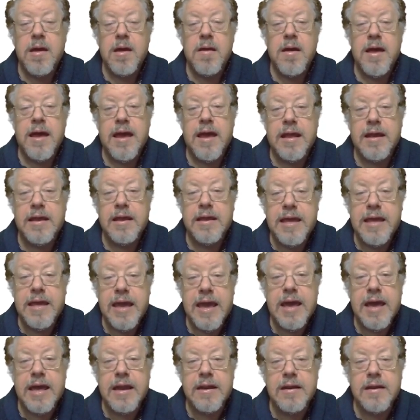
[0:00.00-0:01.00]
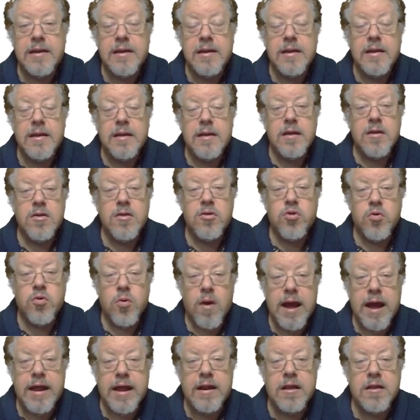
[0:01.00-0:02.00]
And again,
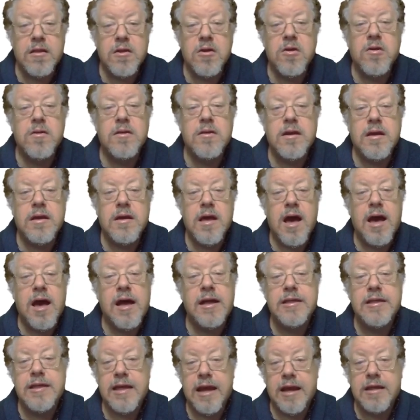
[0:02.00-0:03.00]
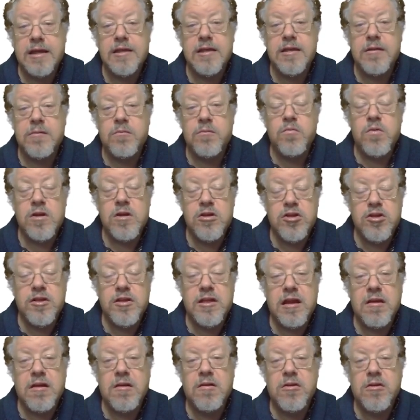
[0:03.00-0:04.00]
try to learn the context in which
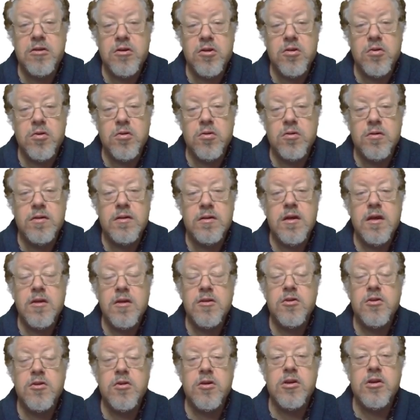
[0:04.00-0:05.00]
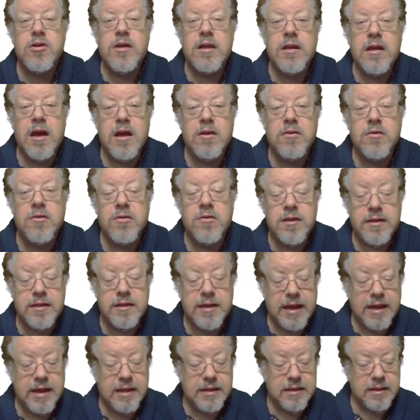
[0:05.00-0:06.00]
they are used so you can
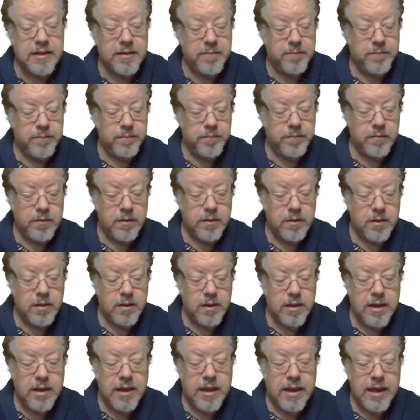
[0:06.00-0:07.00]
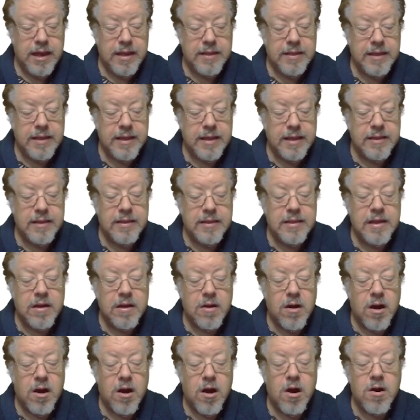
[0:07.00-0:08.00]
understand them. And then
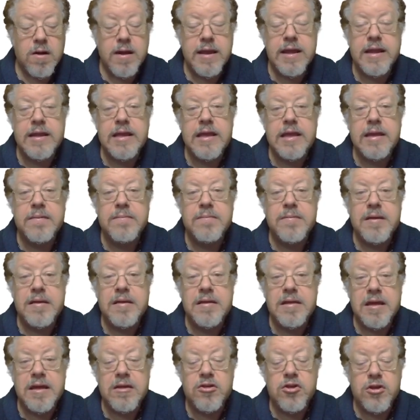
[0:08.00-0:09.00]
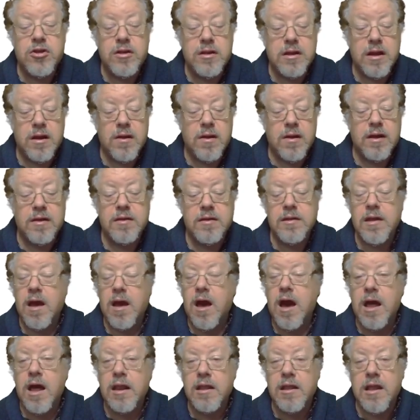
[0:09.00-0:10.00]
there are idiom dictionaries
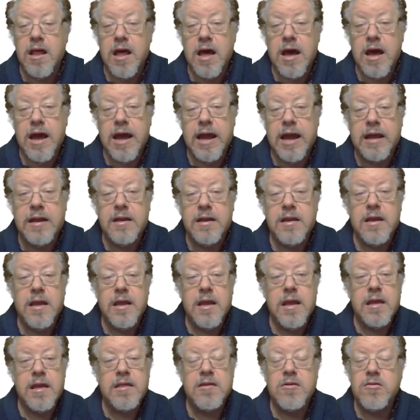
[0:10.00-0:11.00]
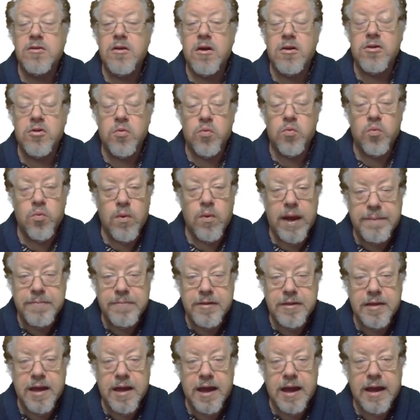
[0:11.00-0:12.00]
online. There's also
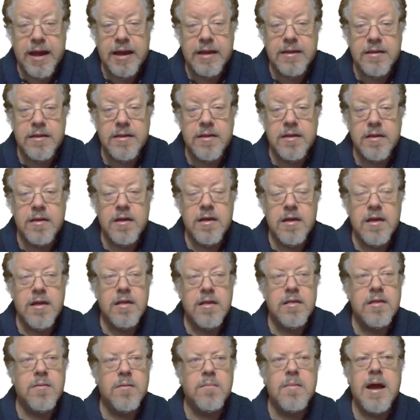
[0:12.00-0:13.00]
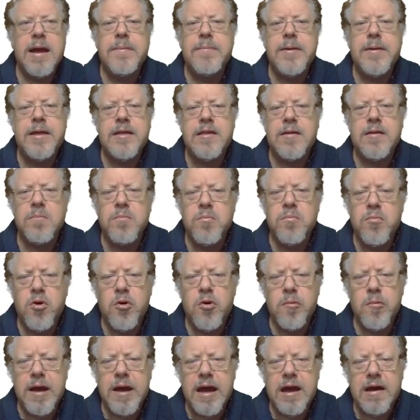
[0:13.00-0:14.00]
websites. There might be some
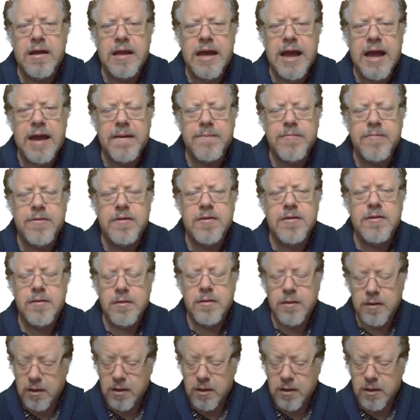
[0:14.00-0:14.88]
mobile apps.